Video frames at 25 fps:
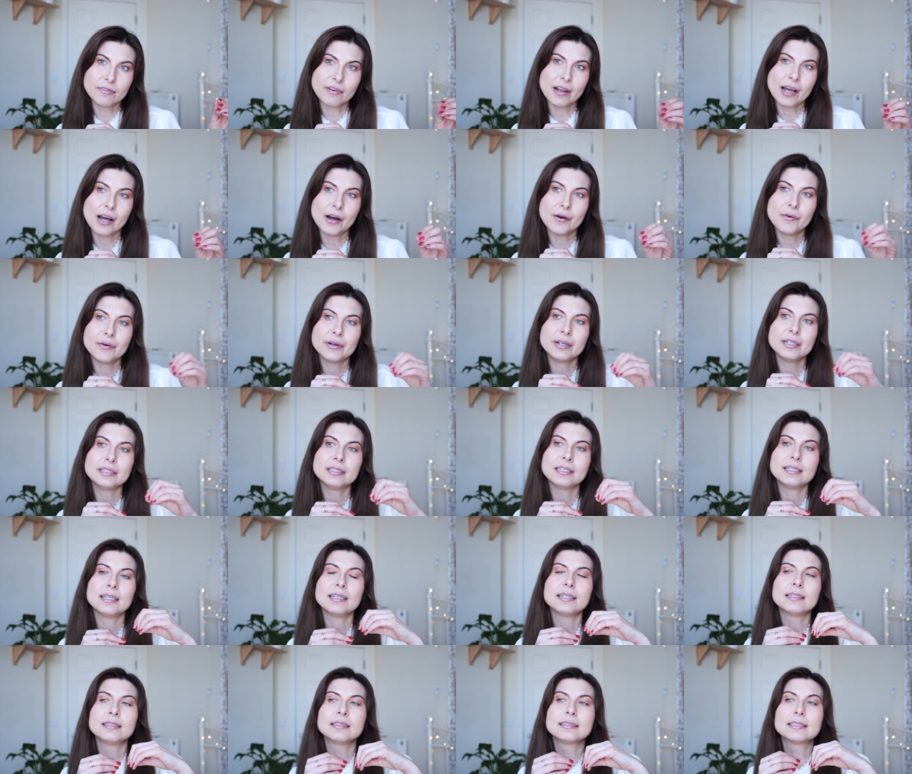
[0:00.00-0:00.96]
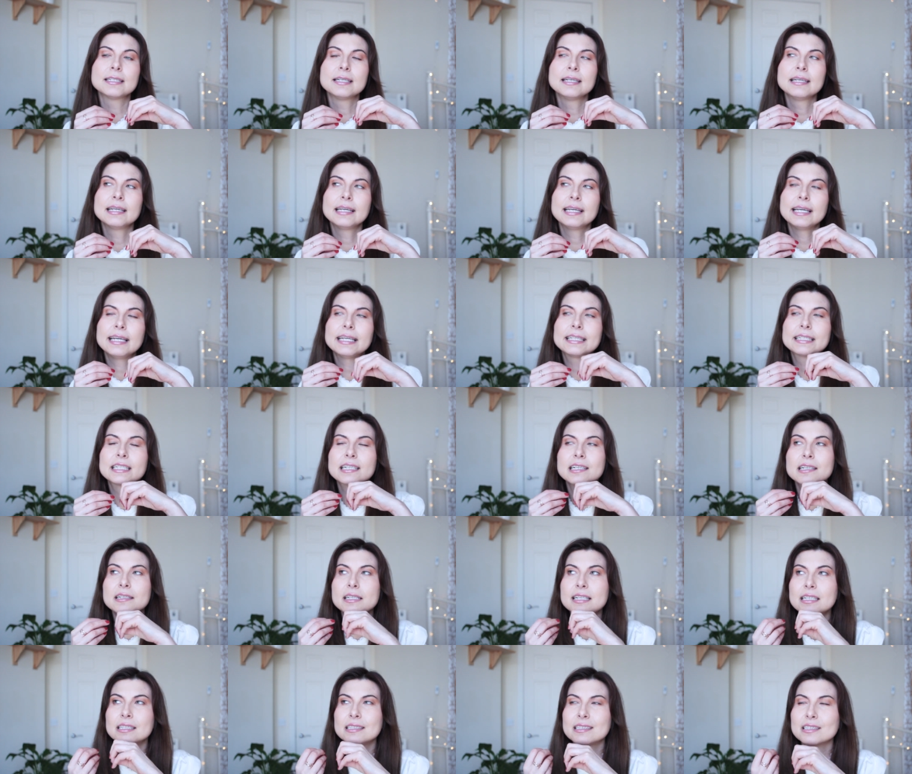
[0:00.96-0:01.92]
flower, and, and it,
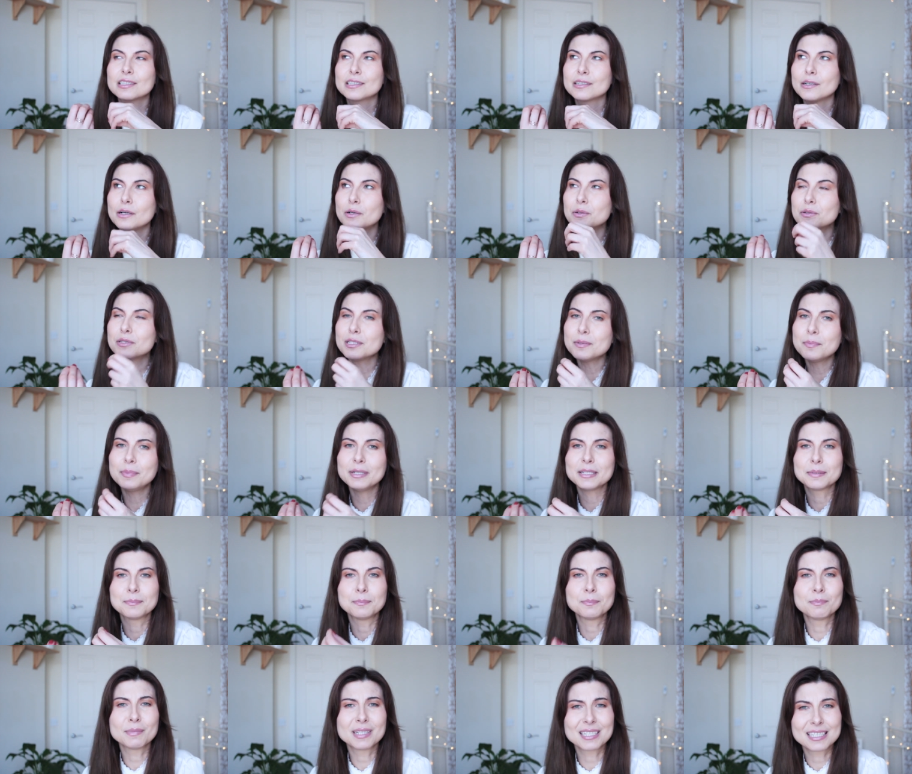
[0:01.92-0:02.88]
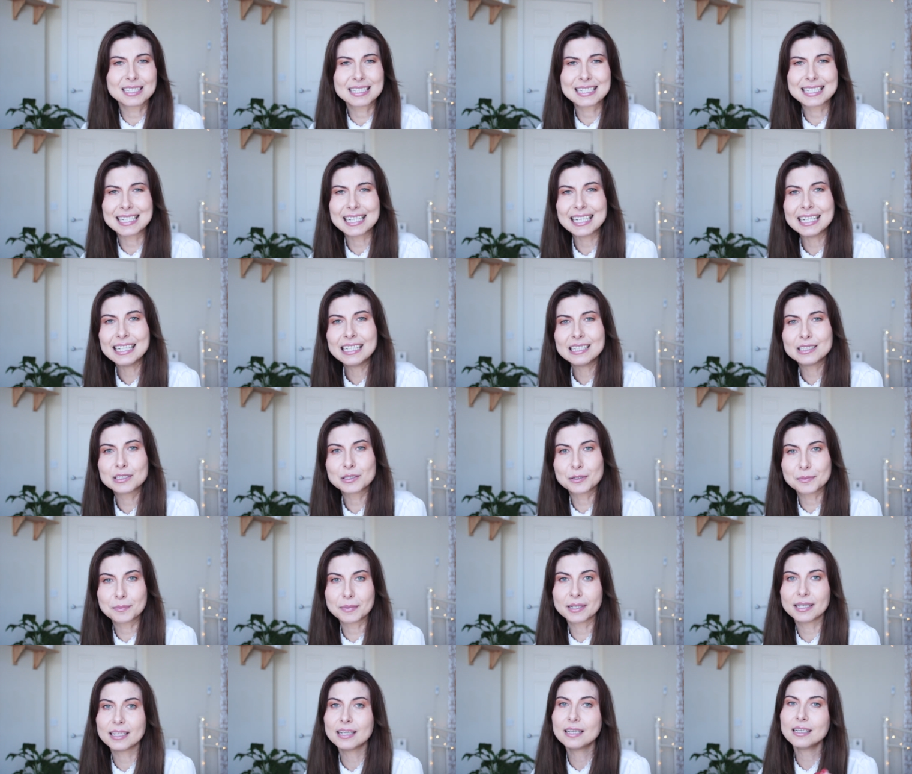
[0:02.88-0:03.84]
it goes a bit minty to
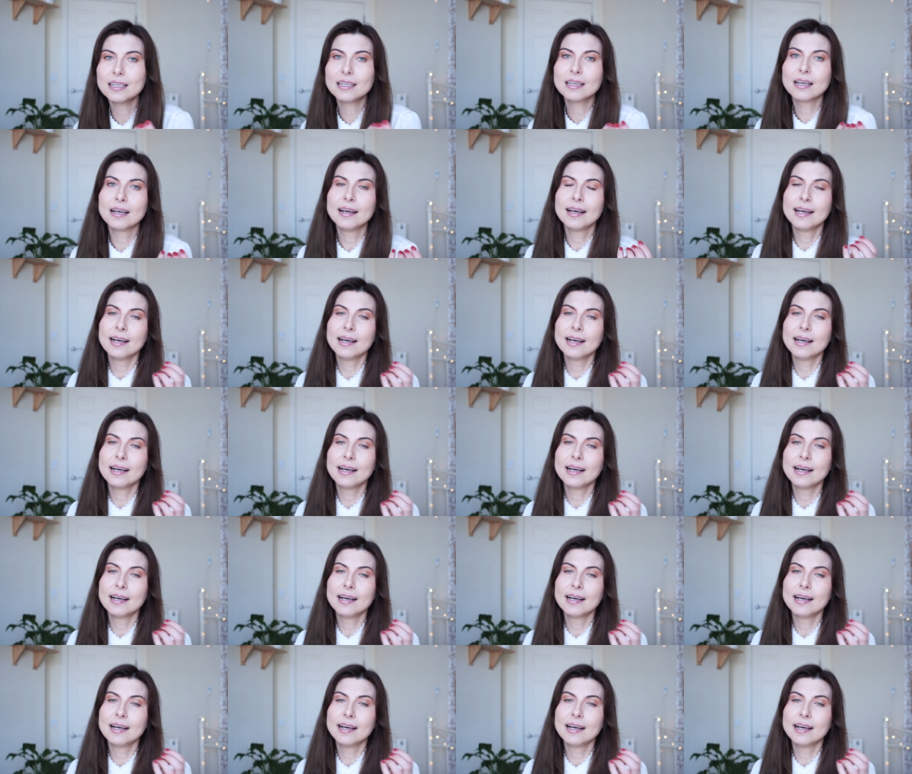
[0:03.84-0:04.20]
me.